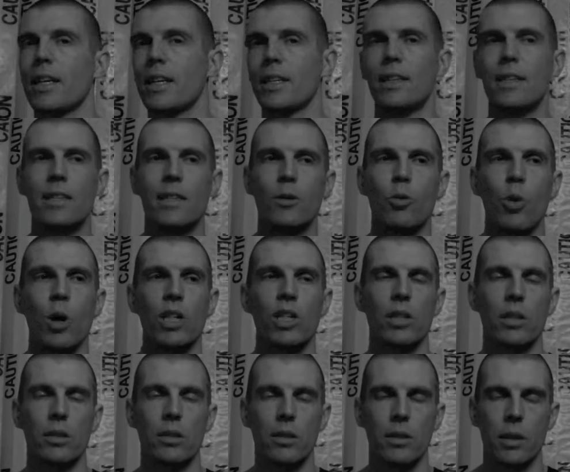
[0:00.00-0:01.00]
get these
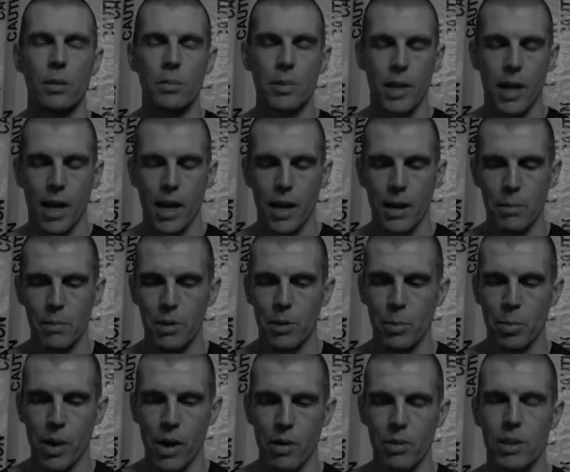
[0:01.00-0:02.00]
questions sometimes
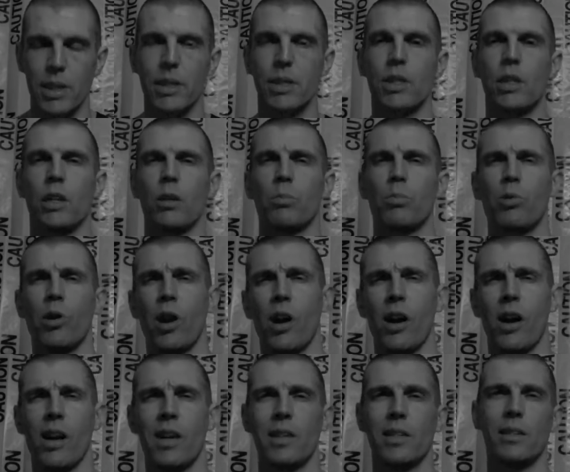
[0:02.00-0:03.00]
about teaching
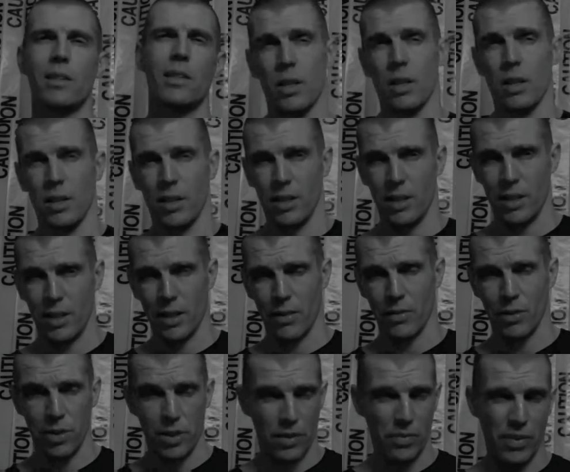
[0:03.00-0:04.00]
abroad and
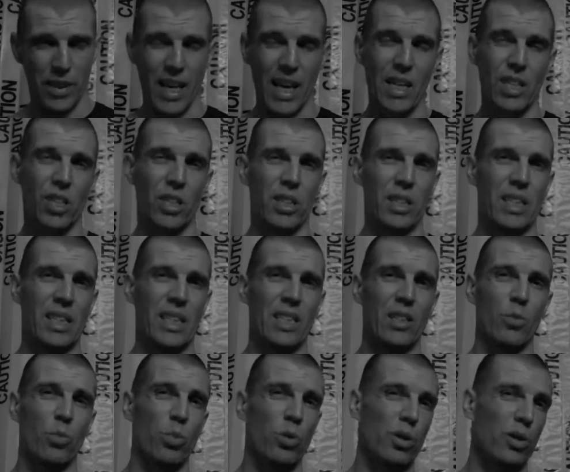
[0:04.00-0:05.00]
TEFL certification
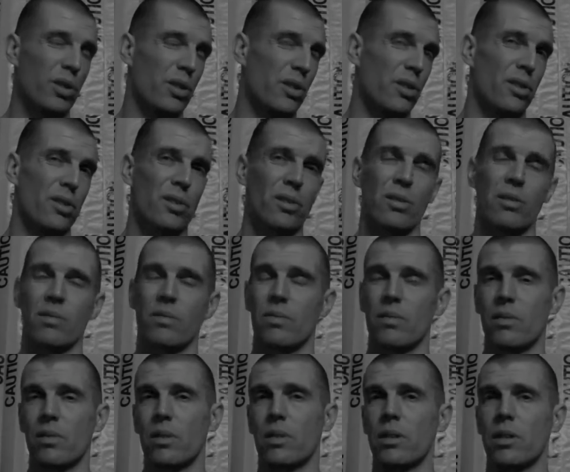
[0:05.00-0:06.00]
and will your
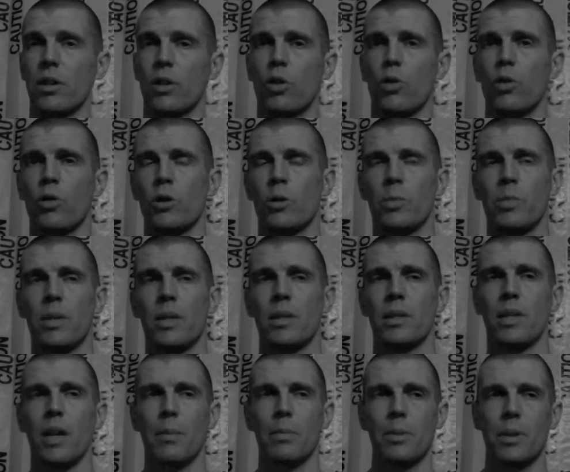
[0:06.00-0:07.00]
course be
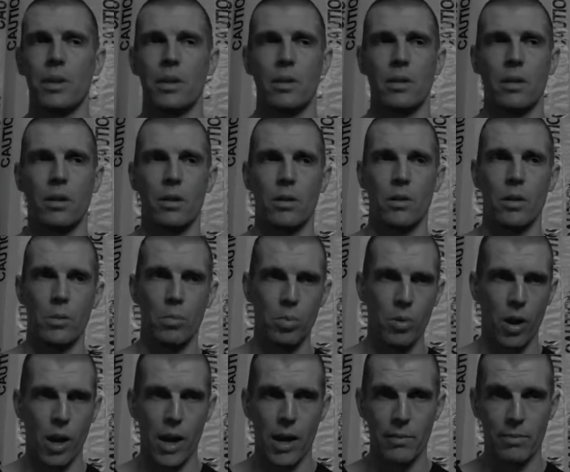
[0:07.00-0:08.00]
accepted
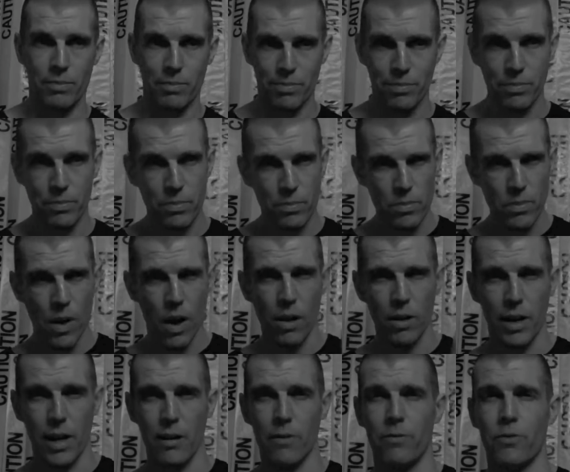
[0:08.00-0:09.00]
abroad.
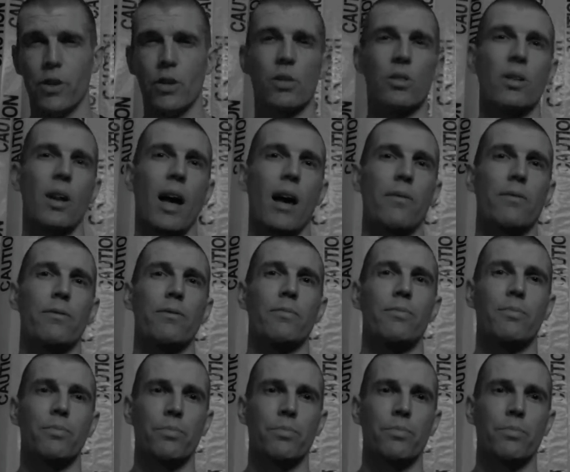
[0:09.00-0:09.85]
Okay, first off,